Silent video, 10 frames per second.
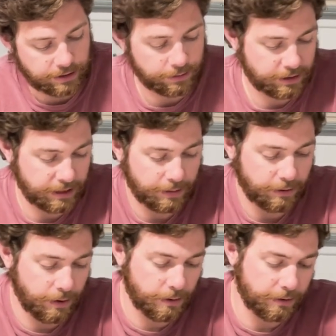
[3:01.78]
them to send me
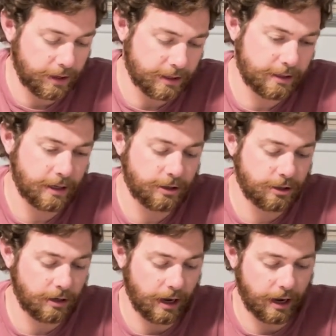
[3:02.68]
the one with the
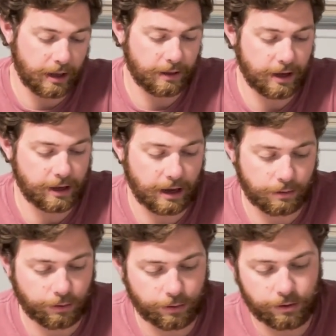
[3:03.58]
extension, and they came
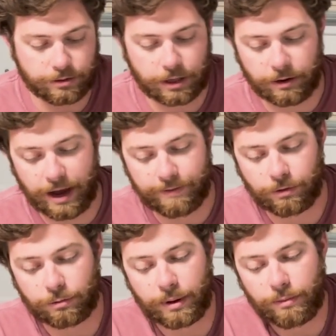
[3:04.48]
through, so I have a
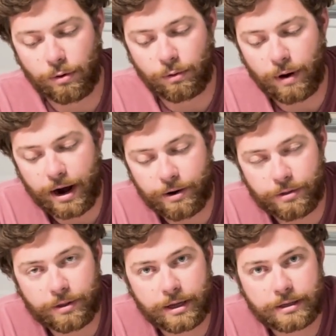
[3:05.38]
little bit more wire
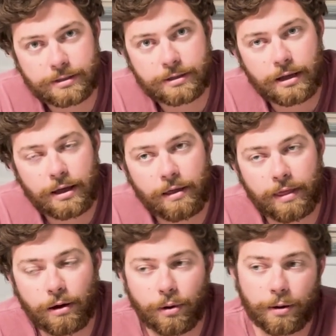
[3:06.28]
than this.
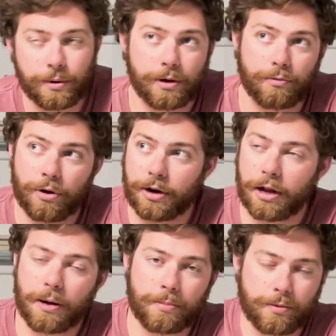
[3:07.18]
That way we can run it
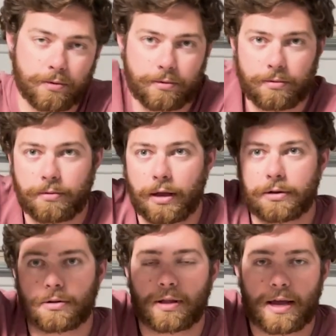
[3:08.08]
up
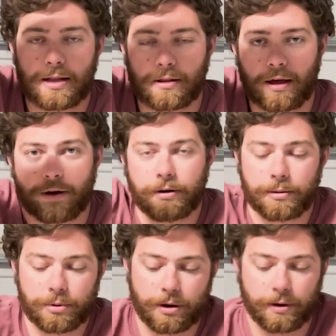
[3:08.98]
into the headliner
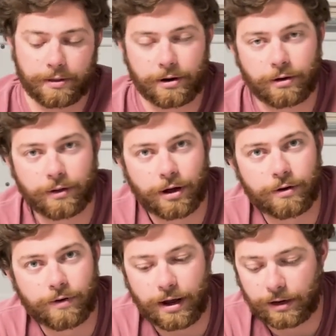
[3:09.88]
and put it right there on the
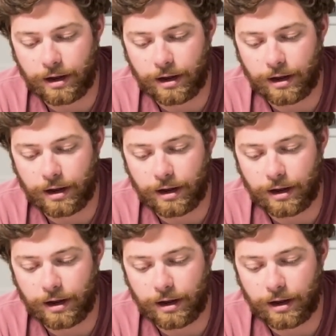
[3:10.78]
overhead